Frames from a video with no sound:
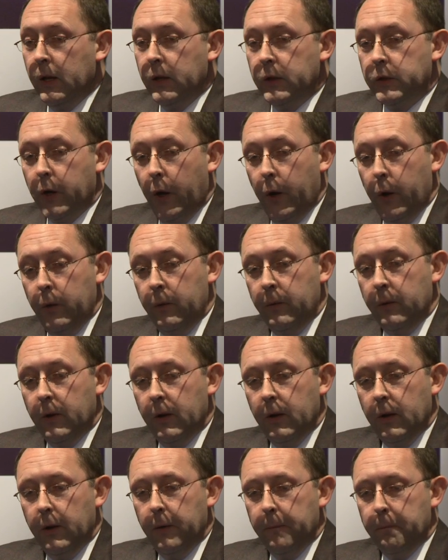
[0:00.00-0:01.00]
So
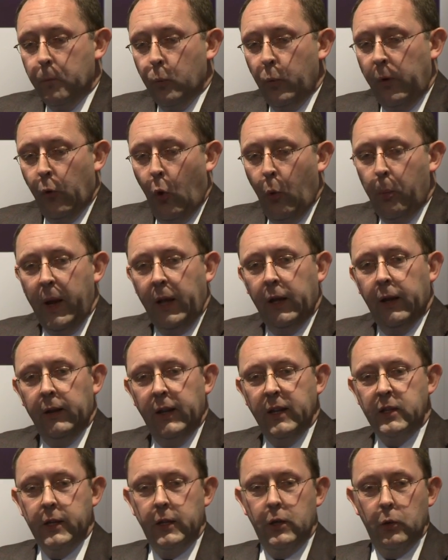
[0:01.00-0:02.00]
we've all been in
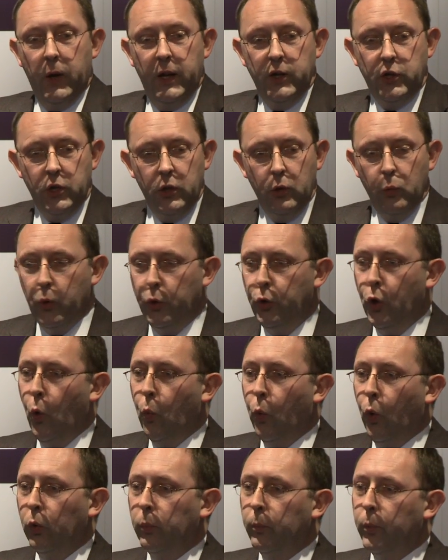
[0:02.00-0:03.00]
this situation. We're not
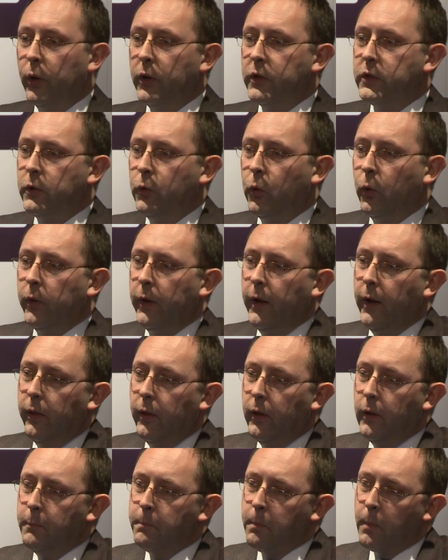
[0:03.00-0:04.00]
one person or the
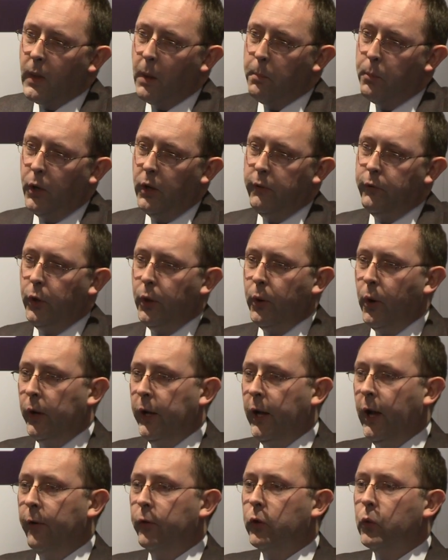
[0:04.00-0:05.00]
other. But if you only
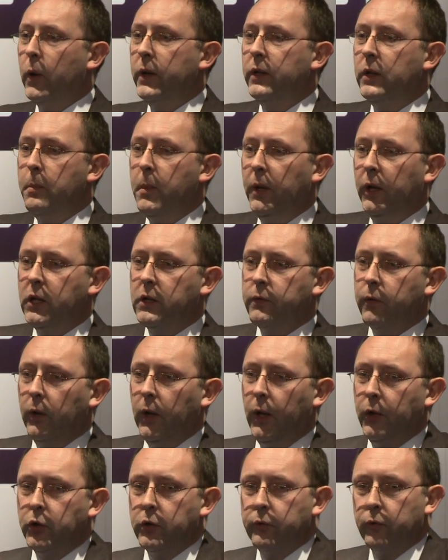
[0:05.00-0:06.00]
have 20 minutes for
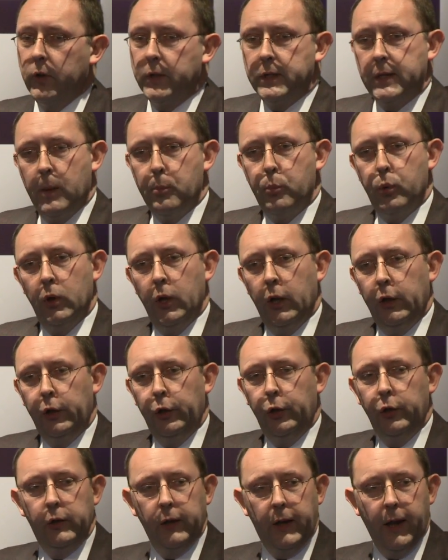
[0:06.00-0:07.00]
lunch, for example, and you
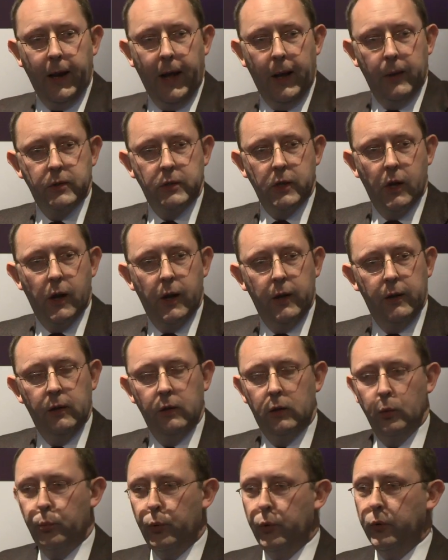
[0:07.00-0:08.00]
need to get outside
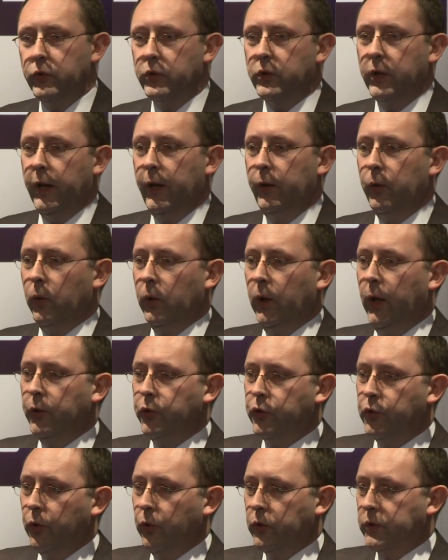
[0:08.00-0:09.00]
into Boots to get your
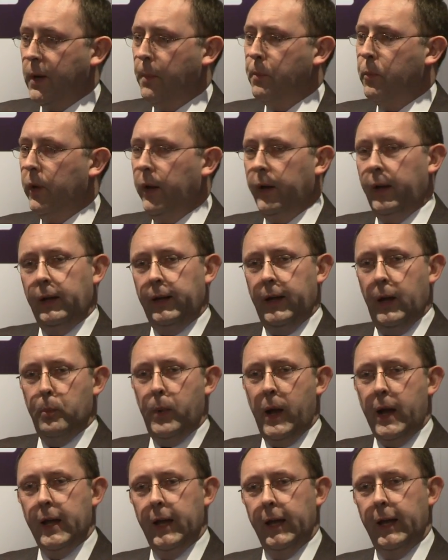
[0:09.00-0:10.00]
lunch or something and get
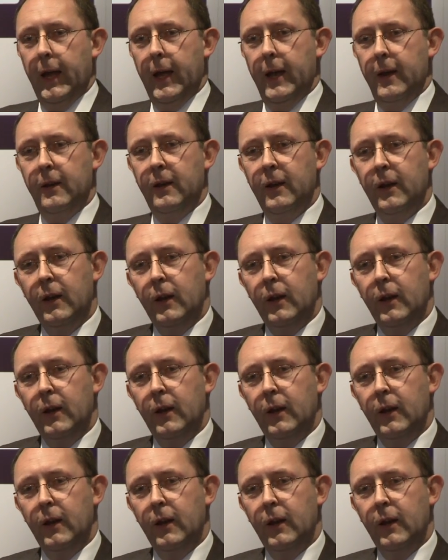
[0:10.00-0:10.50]
back again,